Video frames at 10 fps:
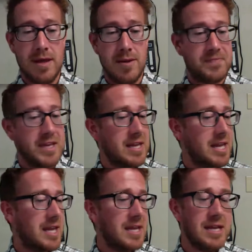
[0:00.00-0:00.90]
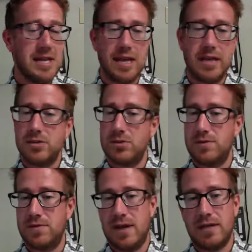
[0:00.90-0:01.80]
And any extra
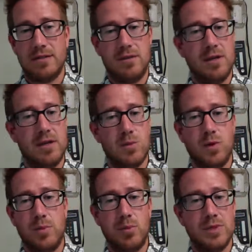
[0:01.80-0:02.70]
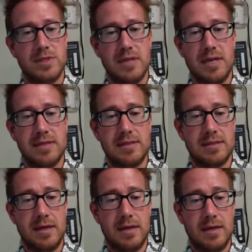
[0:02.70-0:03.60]
facts that you guys want to present
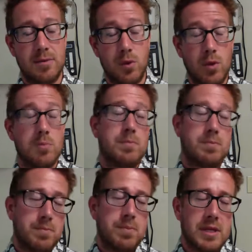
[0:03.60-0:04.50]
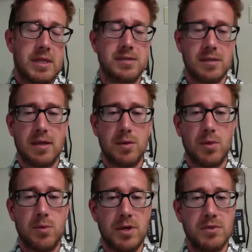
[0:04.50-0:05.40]
or place on that
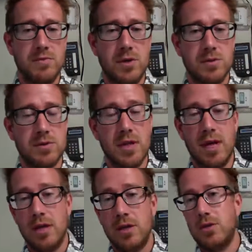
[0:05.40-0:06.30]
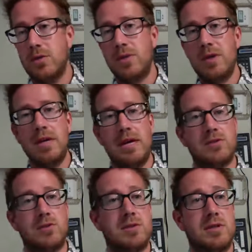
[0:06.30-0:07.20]
one page of notes could be
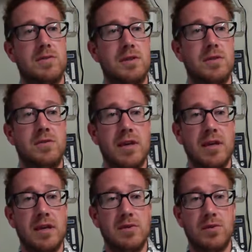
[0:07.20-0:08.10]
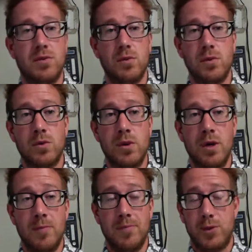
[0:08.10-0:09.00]
extra stuff that you've gained through
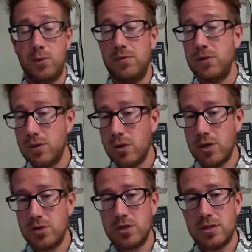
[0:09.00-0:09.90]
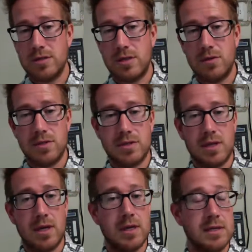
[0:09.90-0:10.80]
the review questions that are
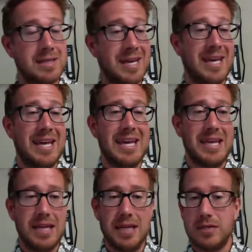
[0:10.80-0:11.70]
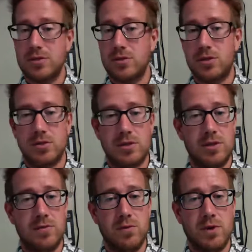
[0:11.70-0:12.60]
assigned, any extra notes that
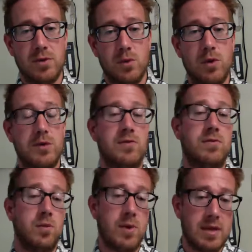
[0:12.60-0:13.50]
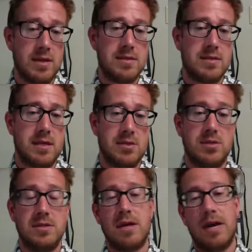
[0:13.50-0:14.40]
you've written while you've read the
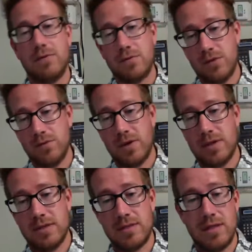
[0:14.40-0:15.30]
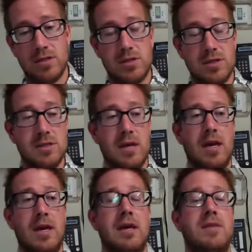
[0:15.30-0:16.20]
sections, after you've read the sections, and of